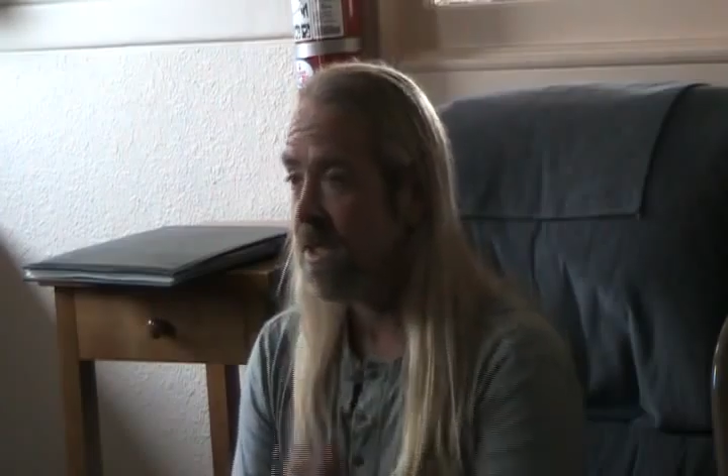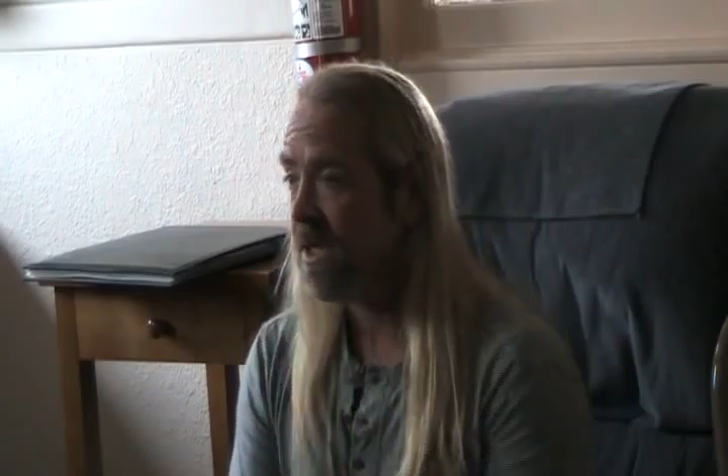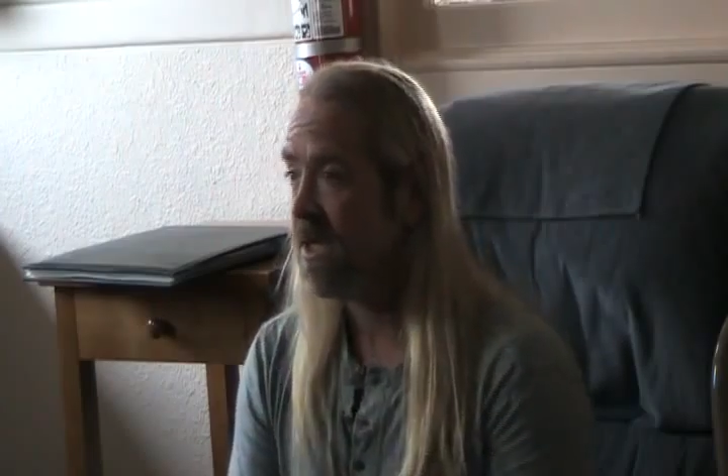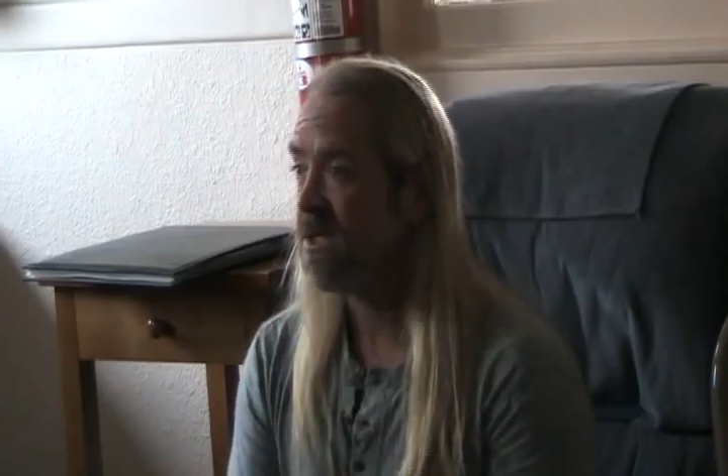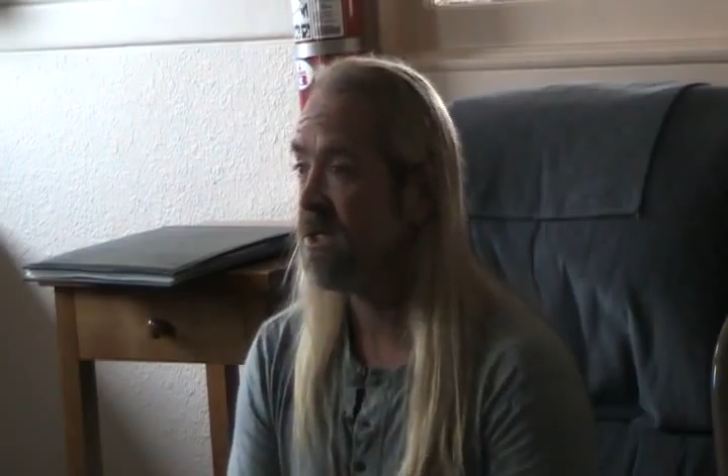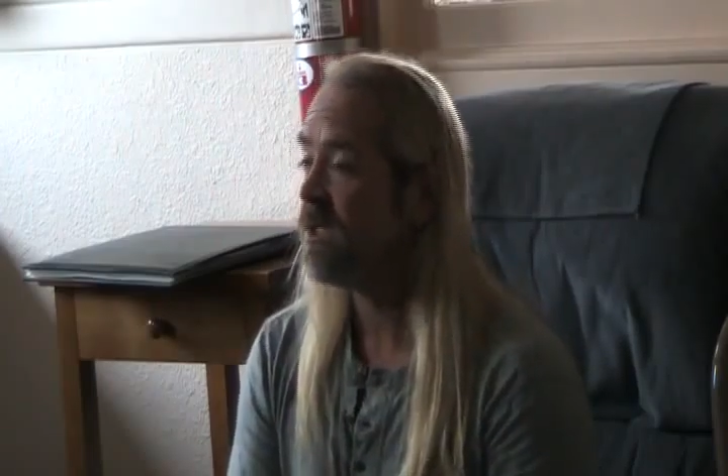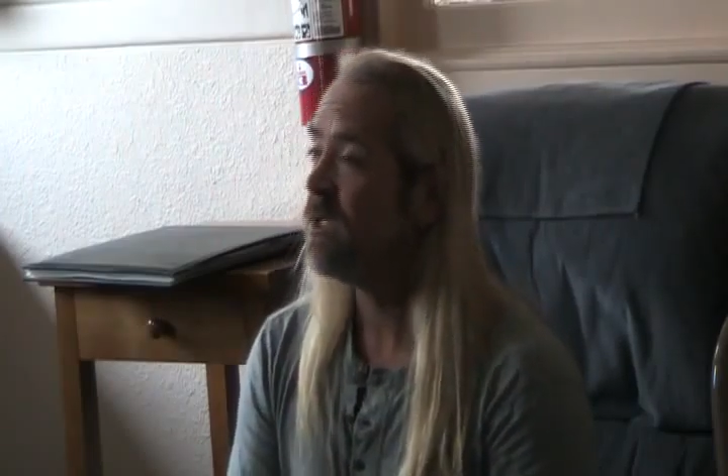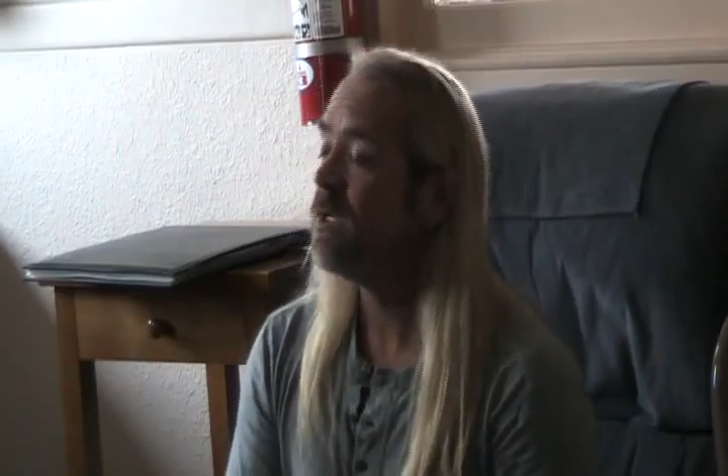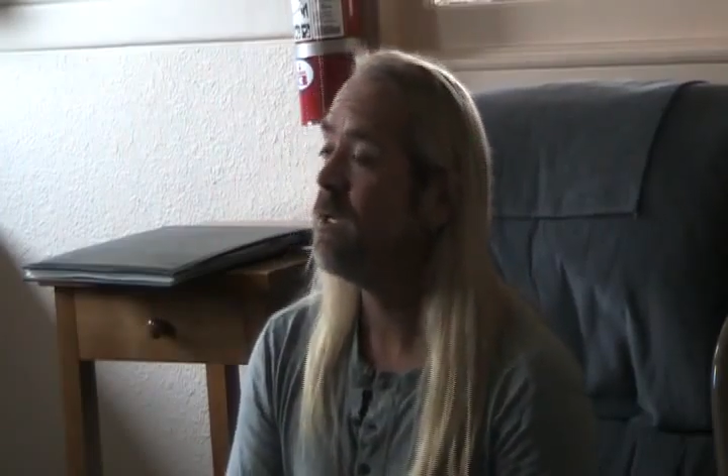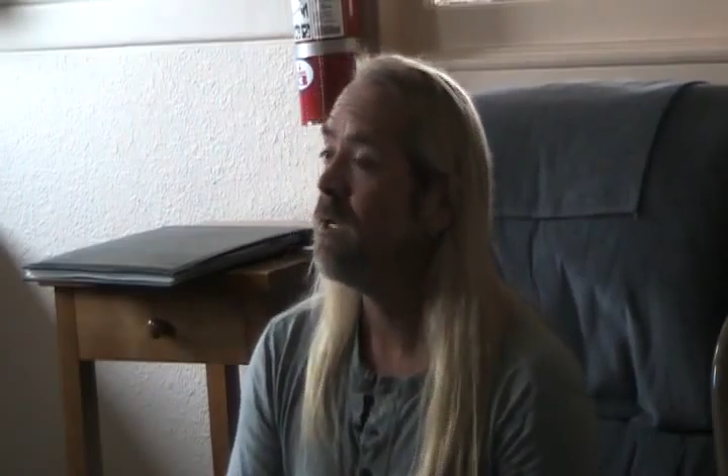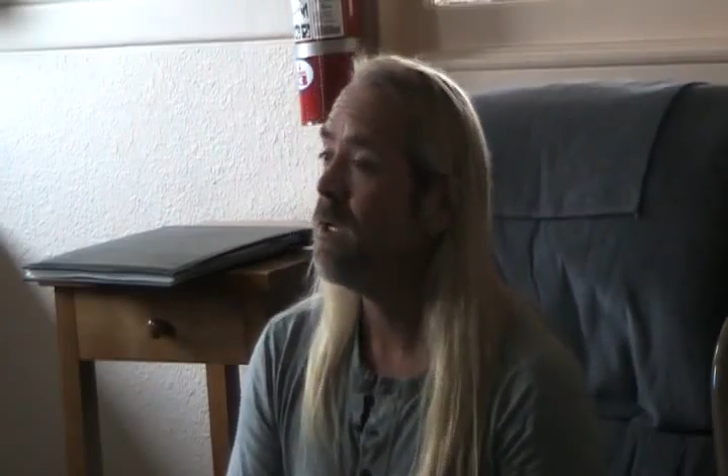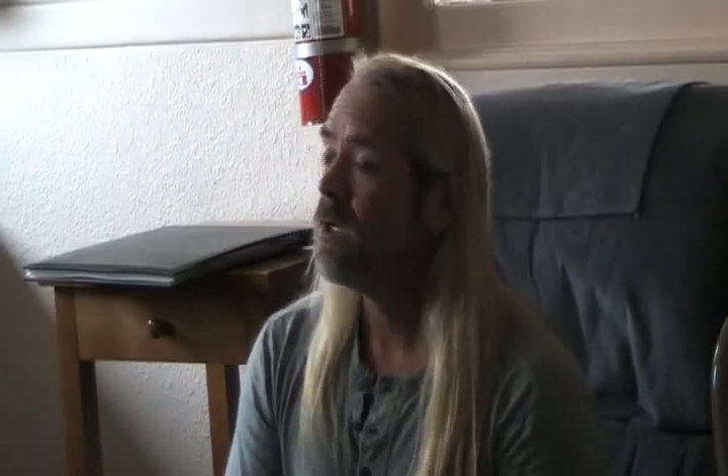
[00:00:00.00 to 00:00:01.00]
is
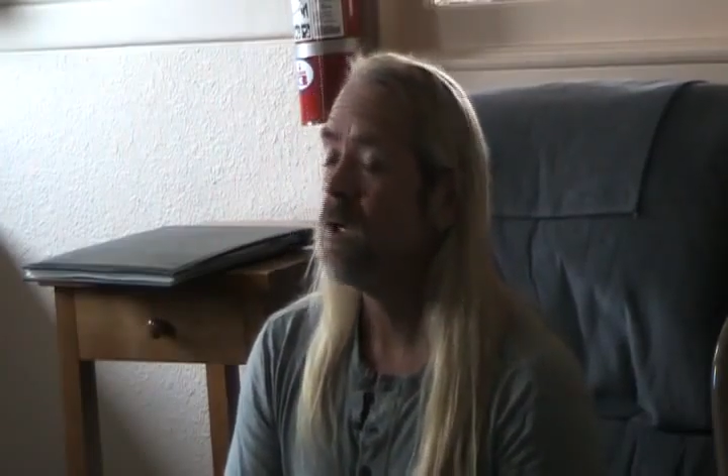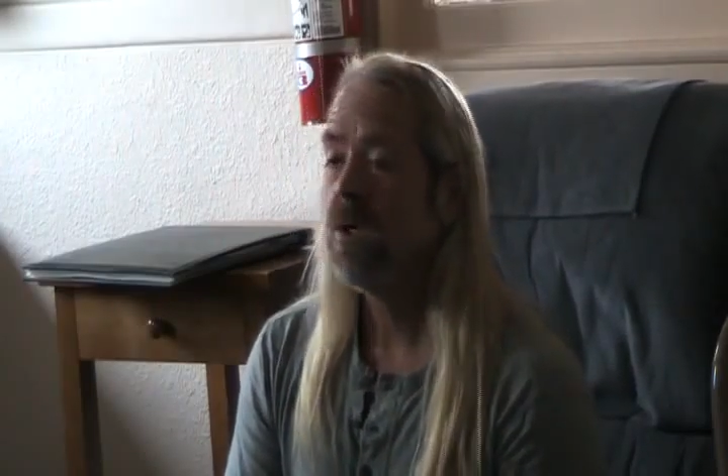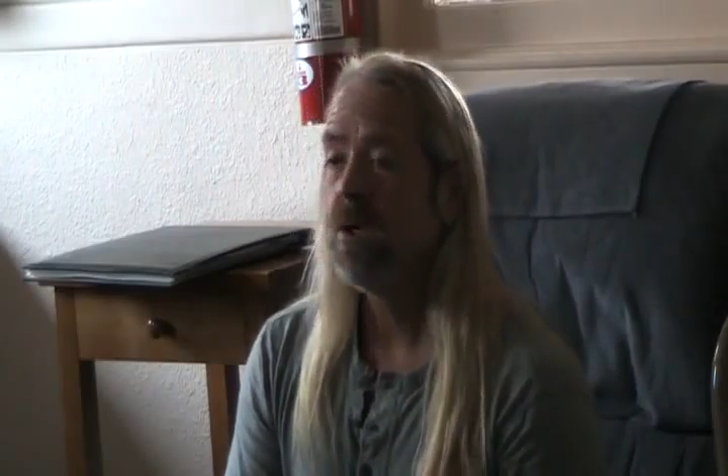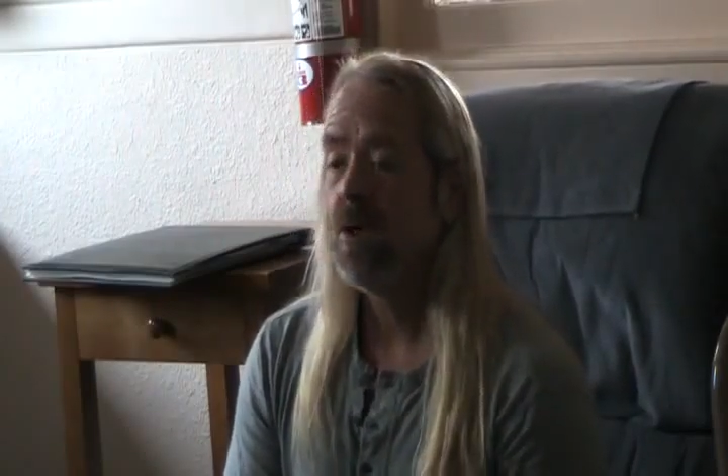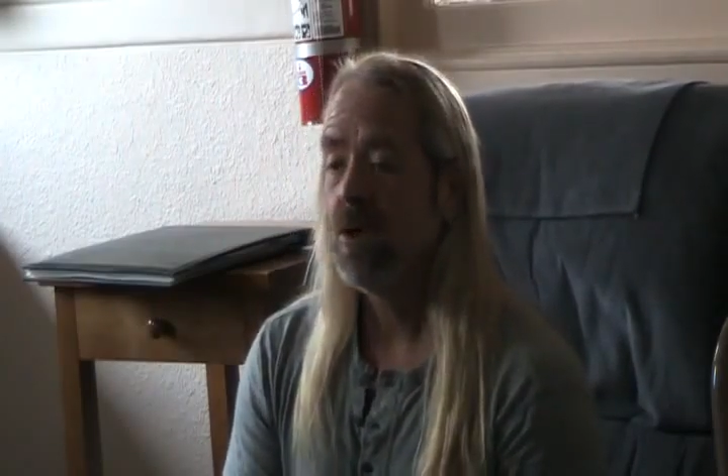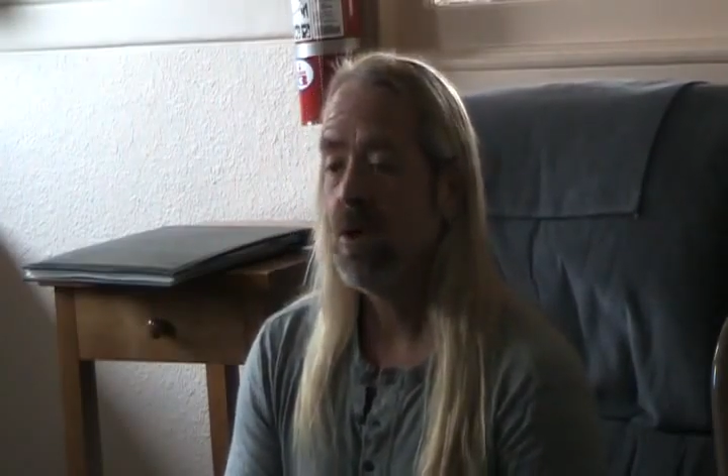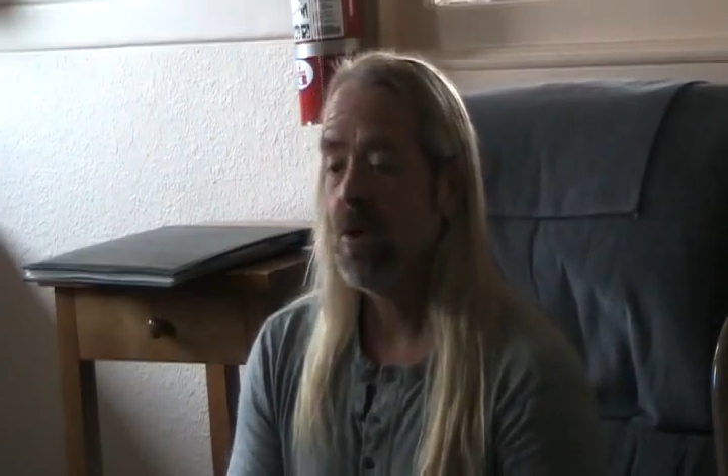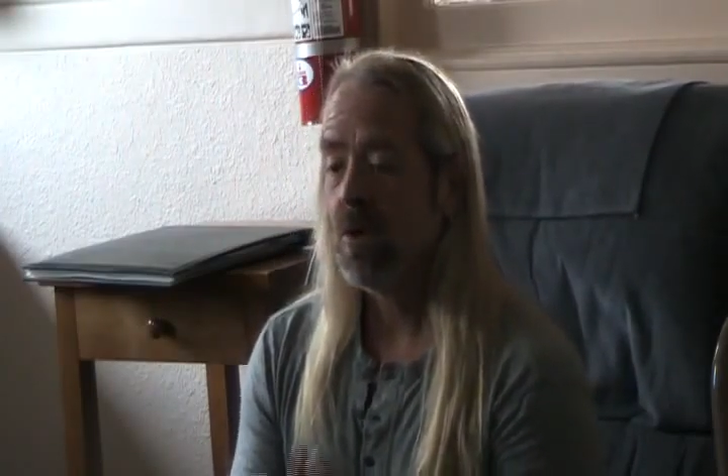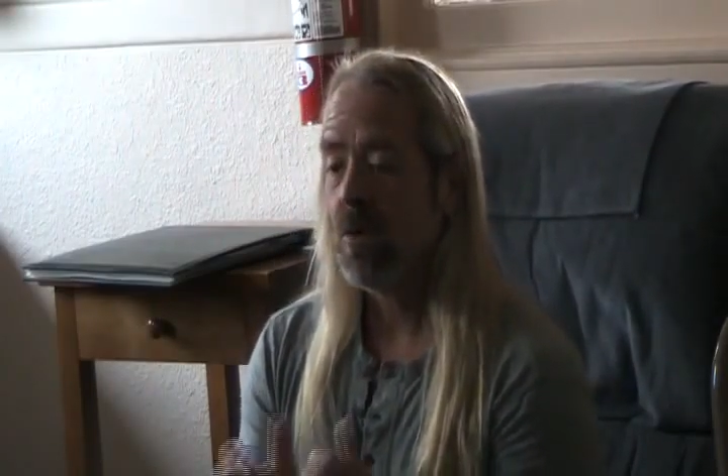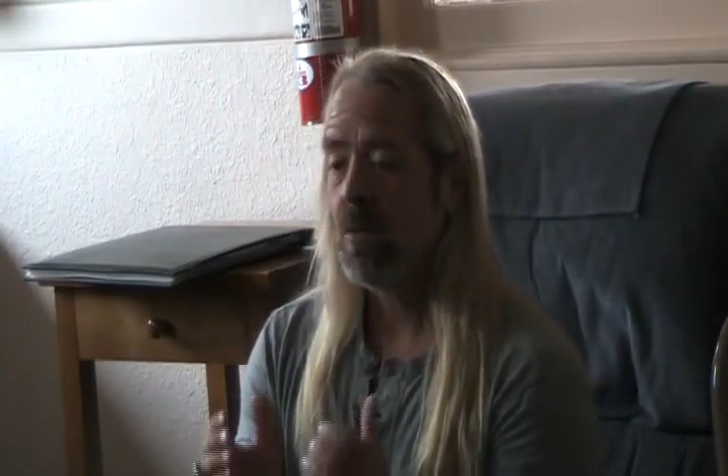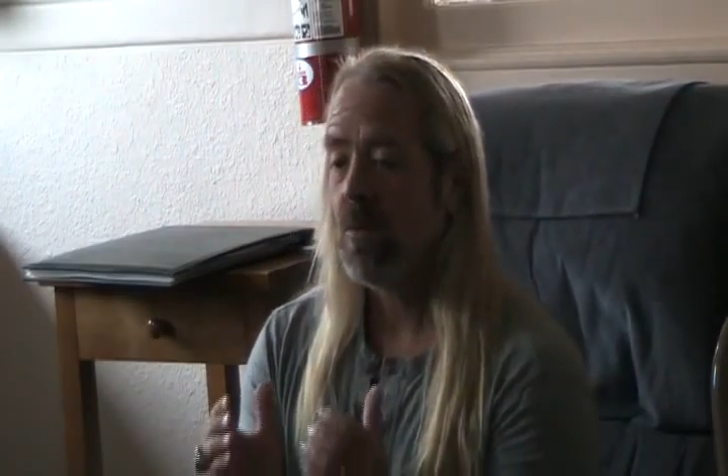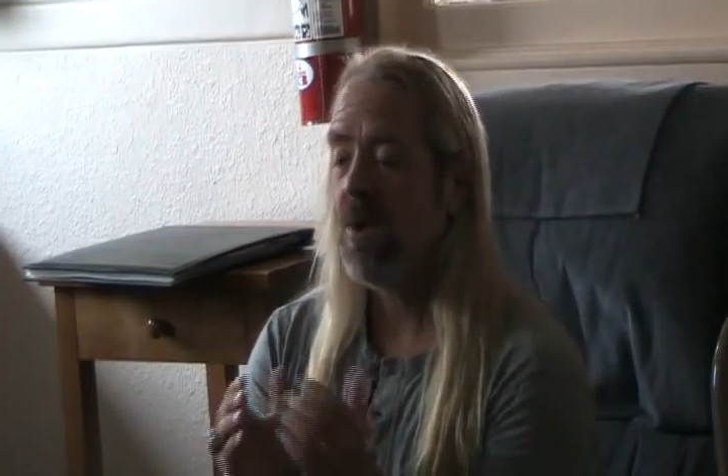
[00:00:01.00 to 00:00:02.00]

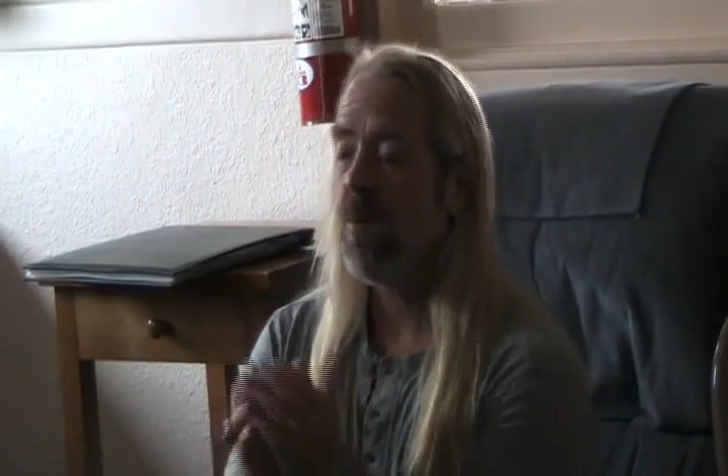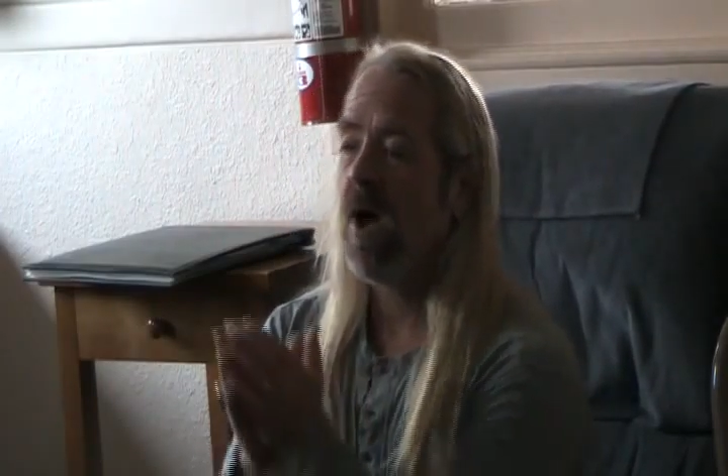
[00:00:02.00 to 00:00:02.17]
we